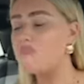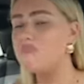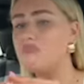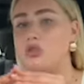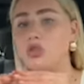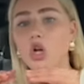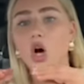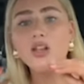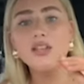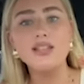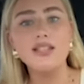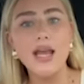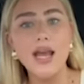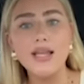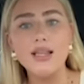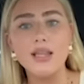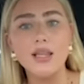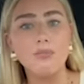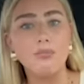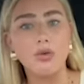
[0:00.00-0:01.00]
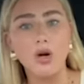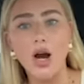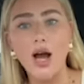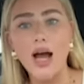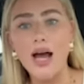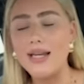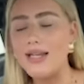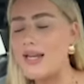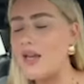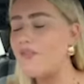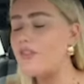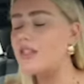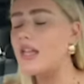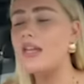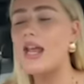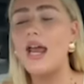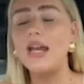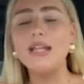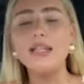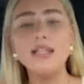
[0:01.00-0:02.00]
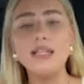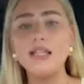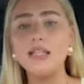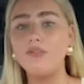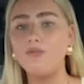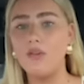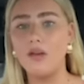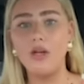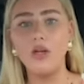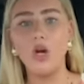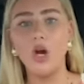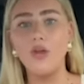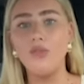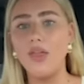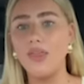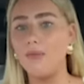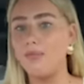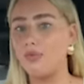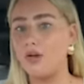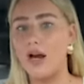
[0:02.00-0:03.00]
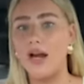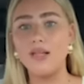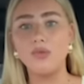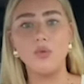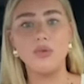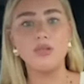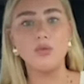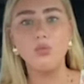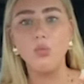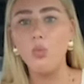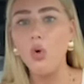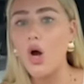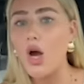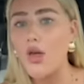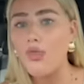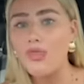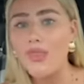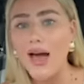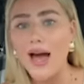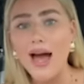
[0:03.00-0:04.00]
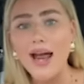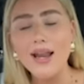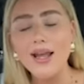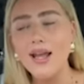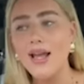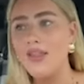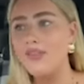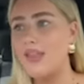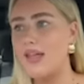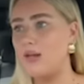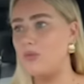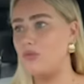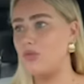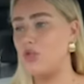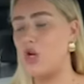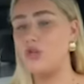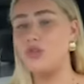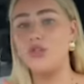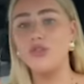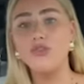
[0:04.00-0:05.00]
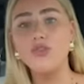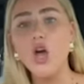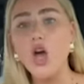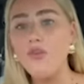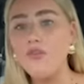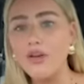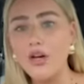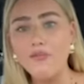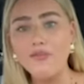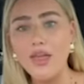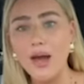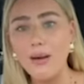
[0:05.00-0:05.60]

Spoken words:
Not saying that I never said anything in the video that the price wasn't worth that it was not deserving of that